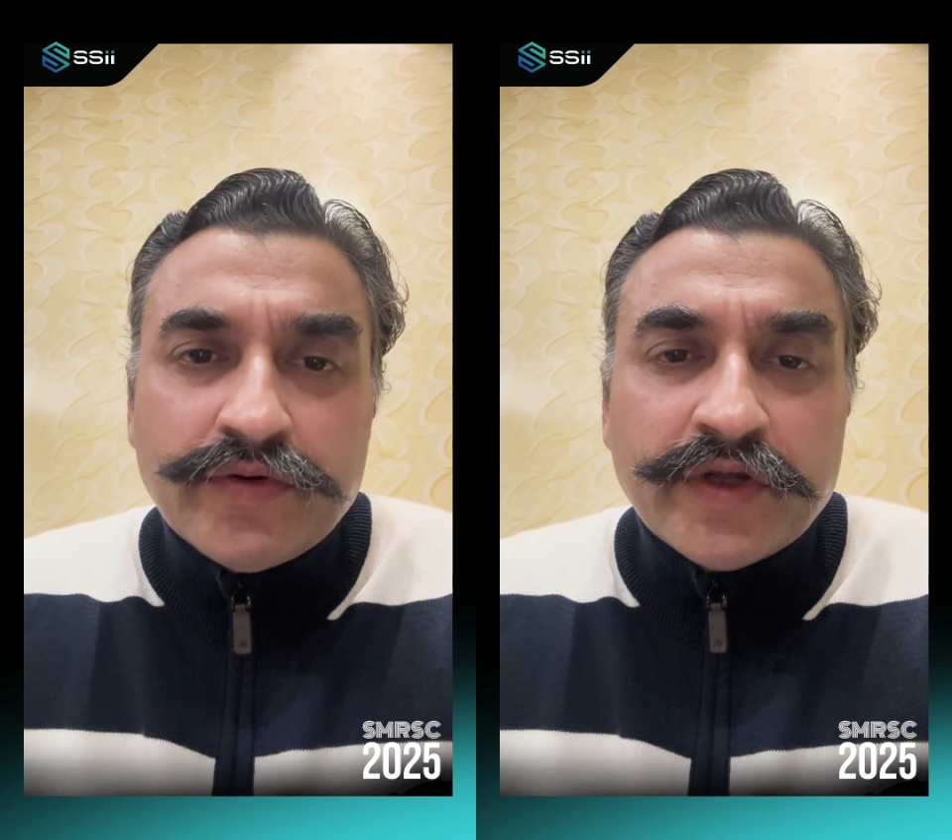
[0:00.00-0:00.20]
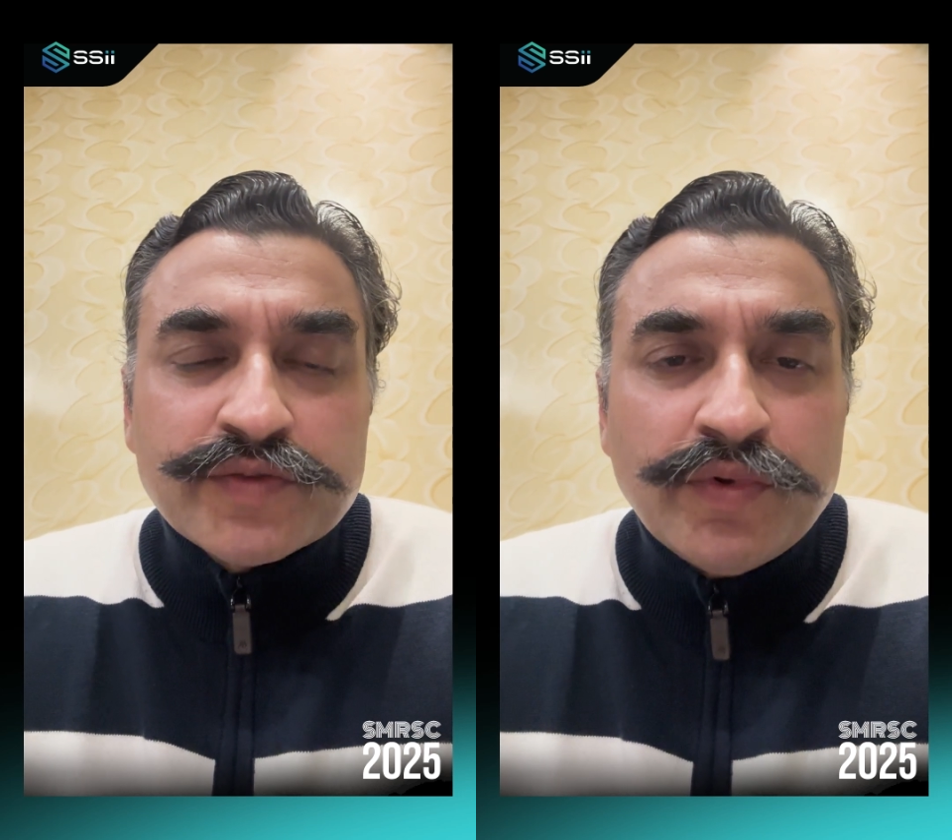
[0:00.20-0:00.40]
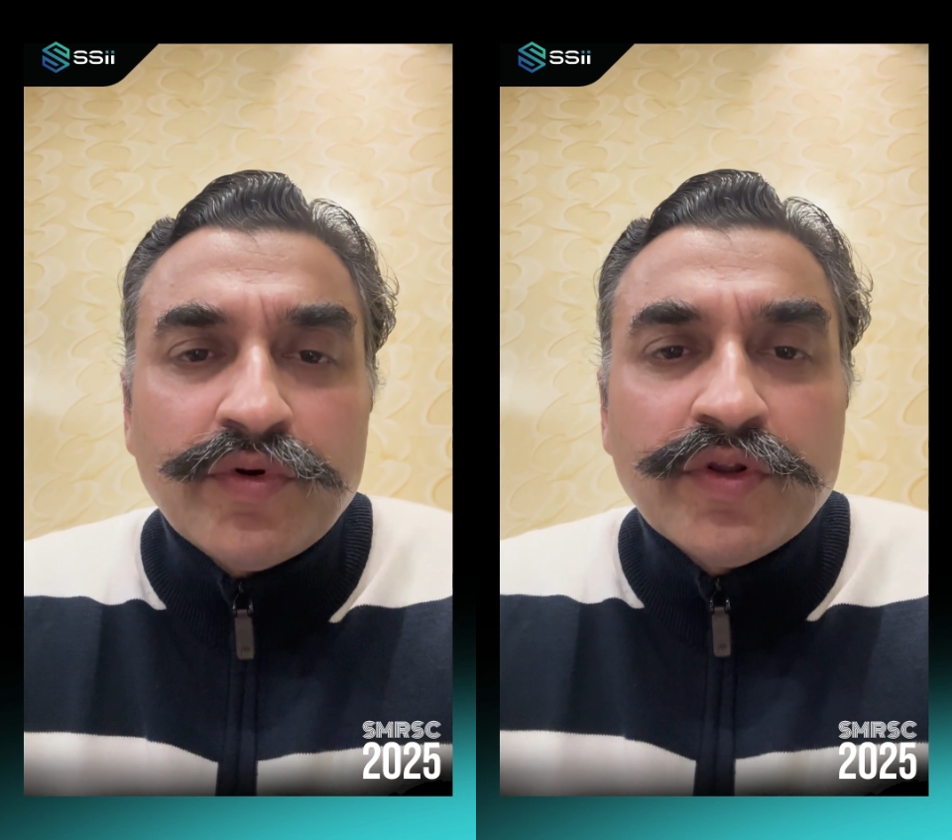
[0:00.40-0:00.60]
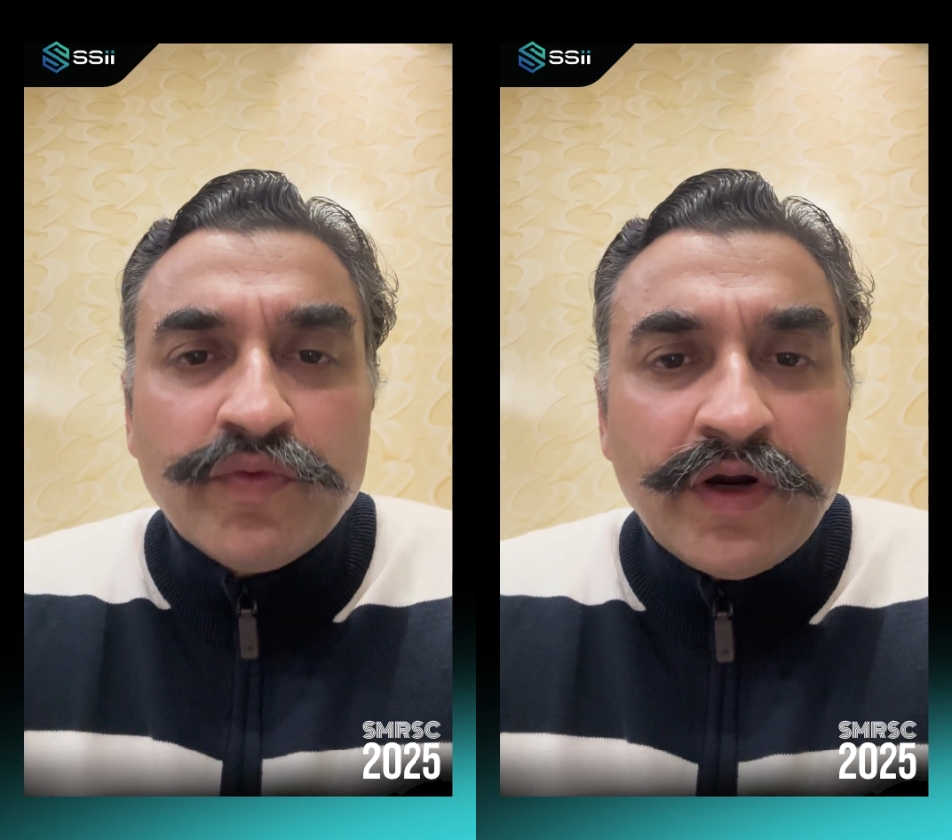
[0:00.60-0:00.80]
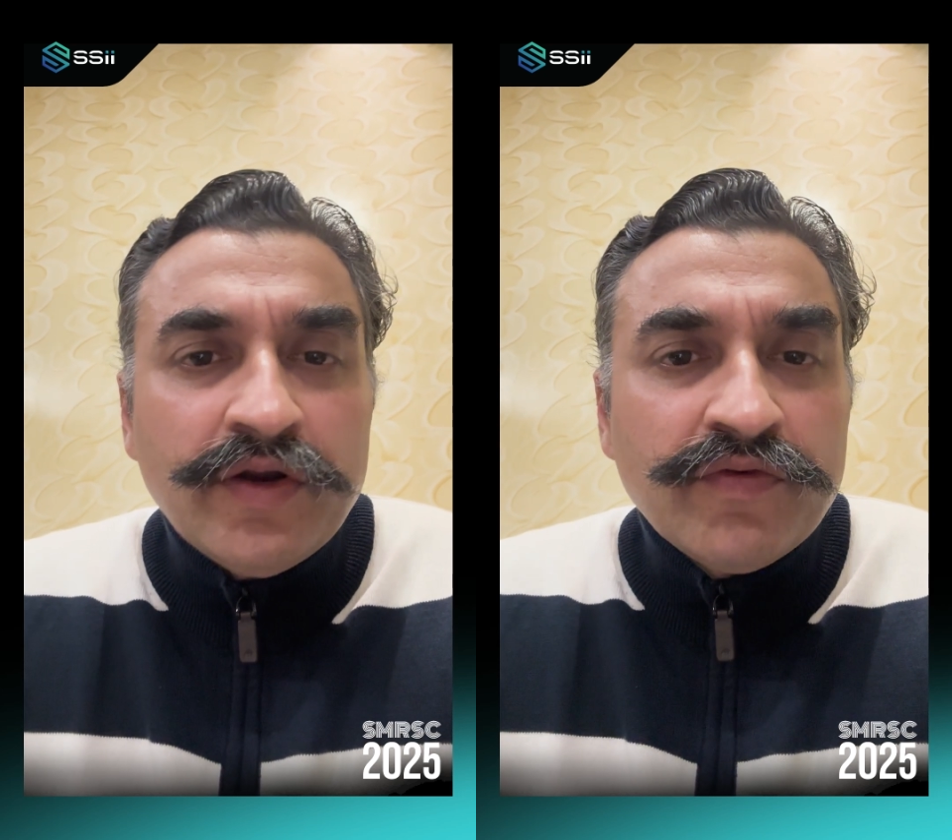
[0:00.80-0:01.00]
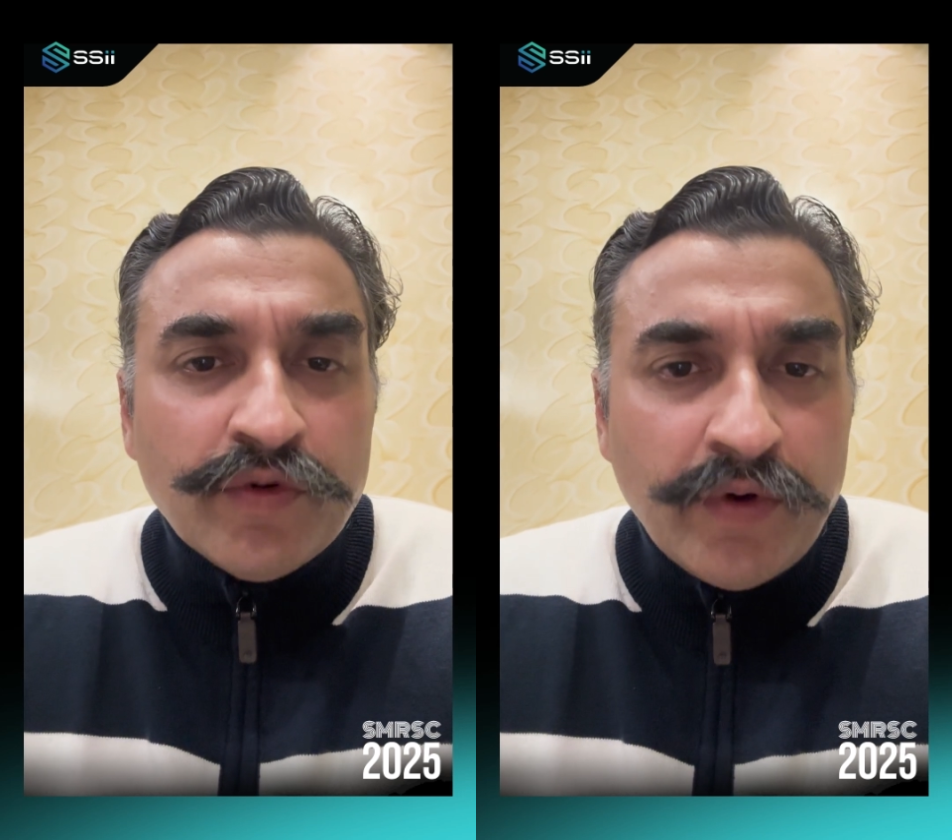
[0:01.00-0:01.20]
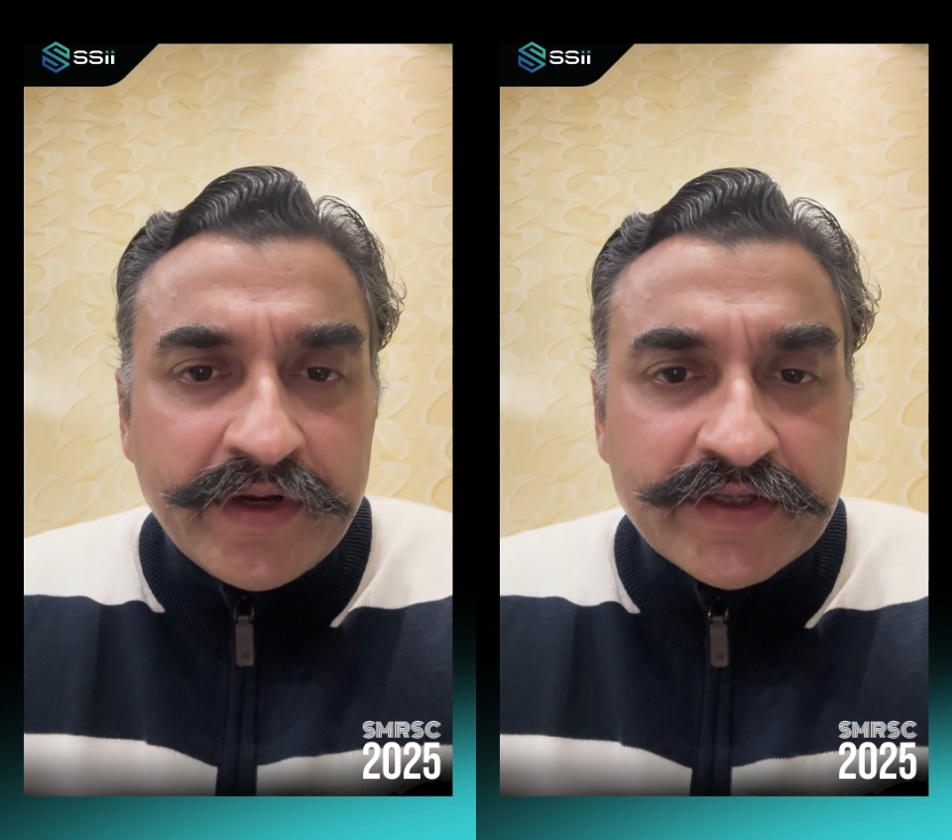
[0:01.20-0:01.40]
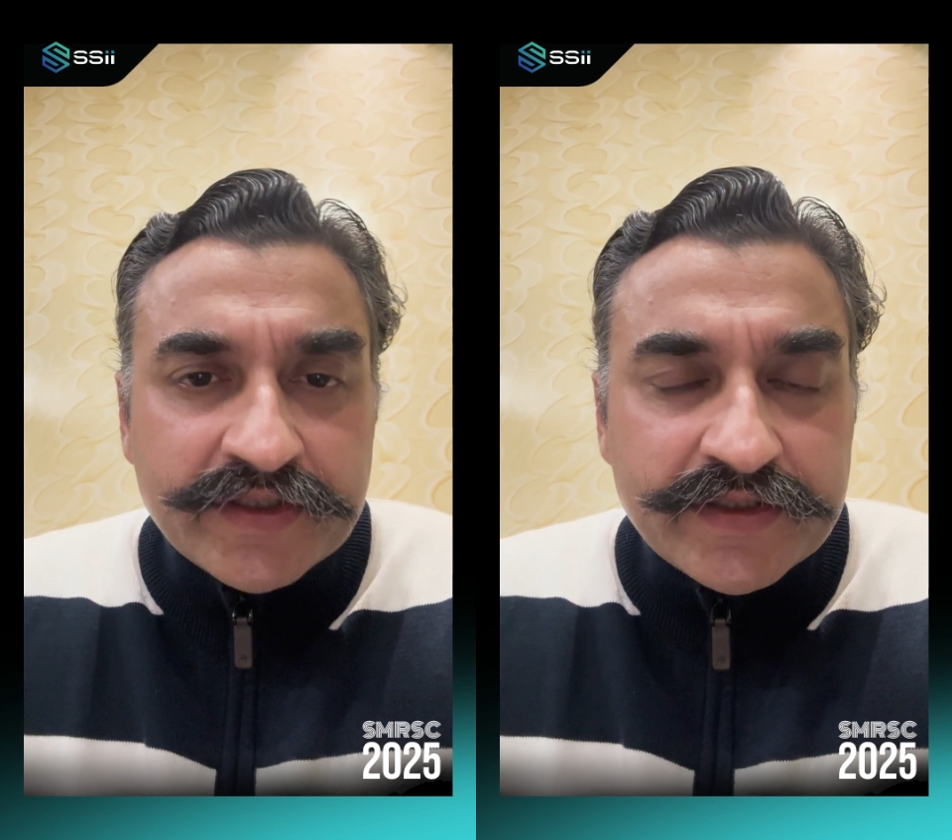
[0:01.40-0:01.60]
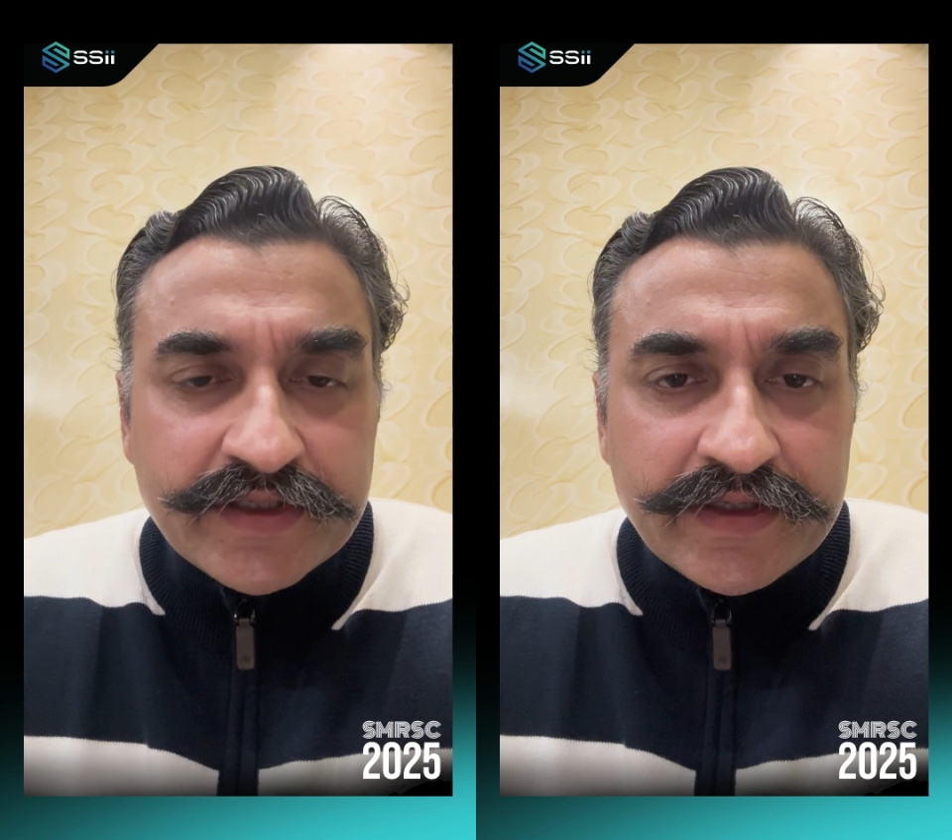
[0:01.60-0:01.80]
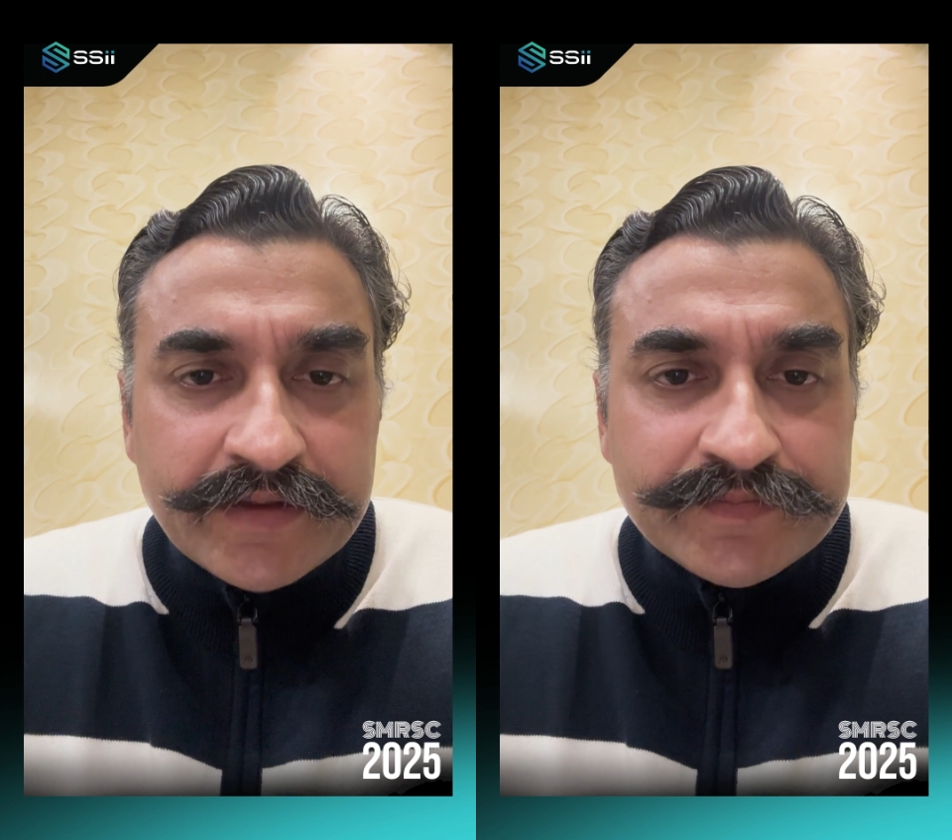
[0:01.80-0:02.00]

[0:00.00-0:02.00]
to explore the world of robotic surgery.